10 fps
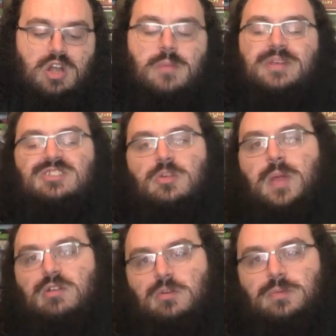or not based on their
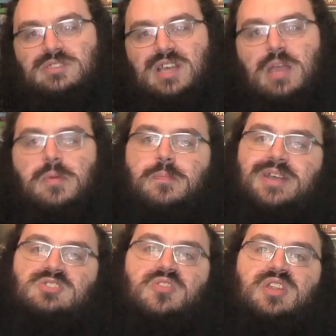power per se, but
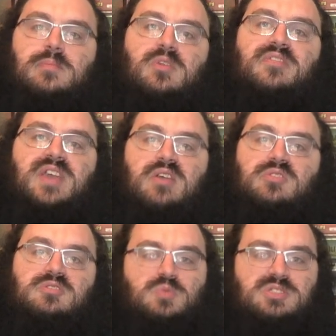based on the number of
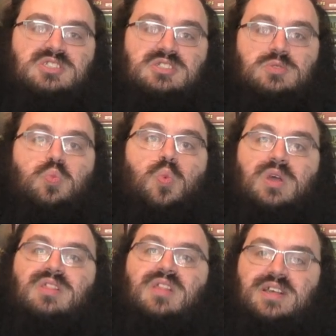counters, which is just
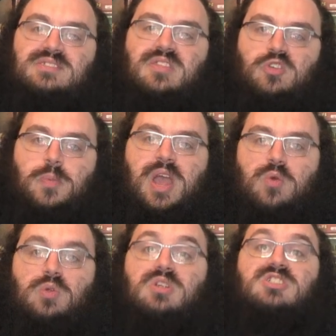one less than their
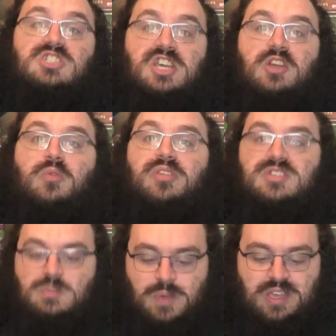power, generally
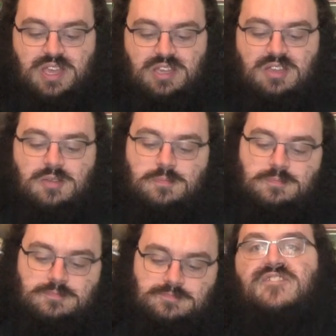speaking.
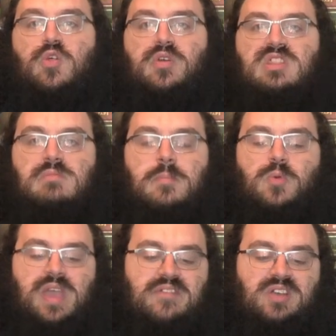Following them up,
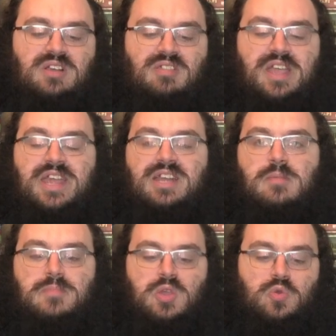we have
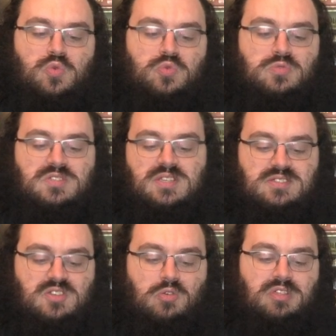Glademuse.
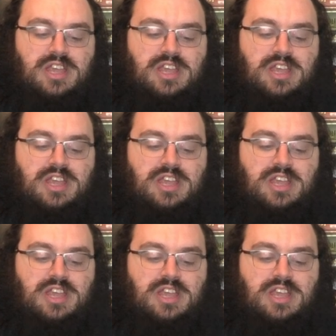So,